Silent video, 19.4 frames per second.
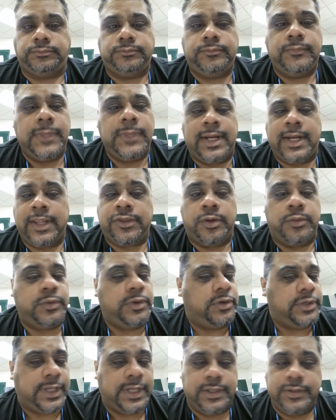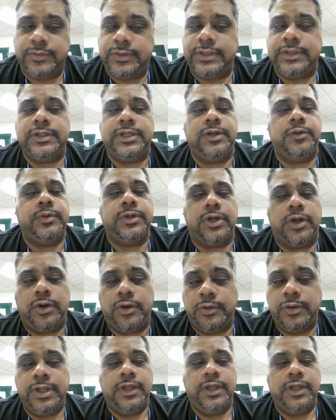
and well, okay, here we go,